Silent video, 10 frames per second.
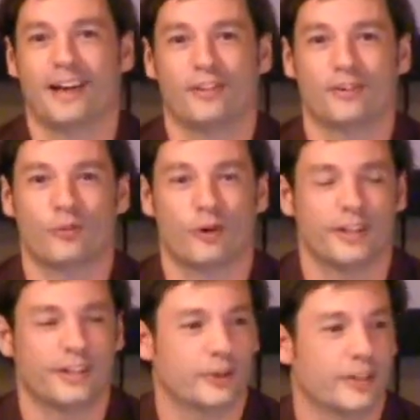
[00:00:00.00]
And I look
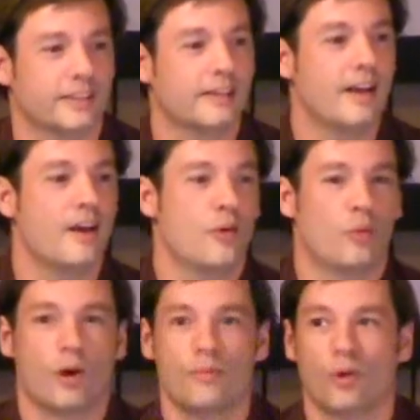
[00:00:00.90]
forward to doing
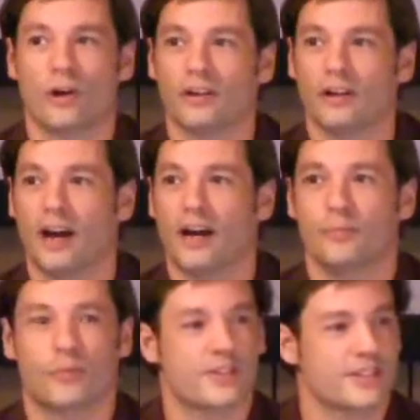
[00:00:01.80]
one more
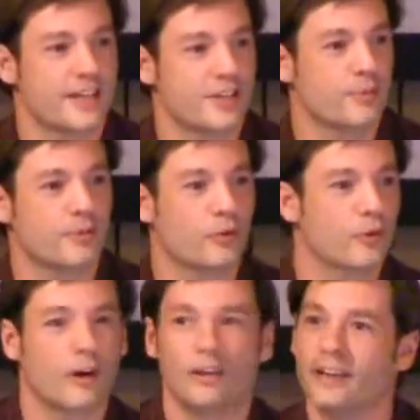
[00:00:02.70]
uh, presentation
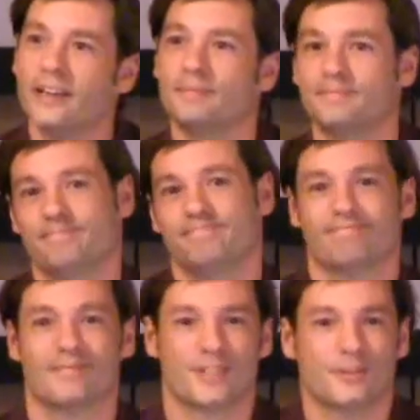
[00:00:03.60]
before we're all done.
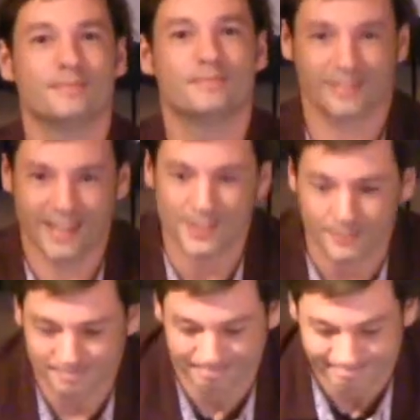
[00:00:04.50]
So
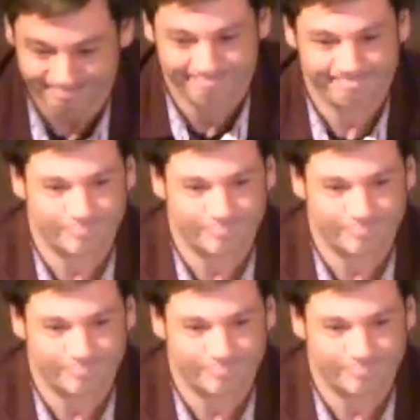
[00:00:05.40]
thanks, Charles.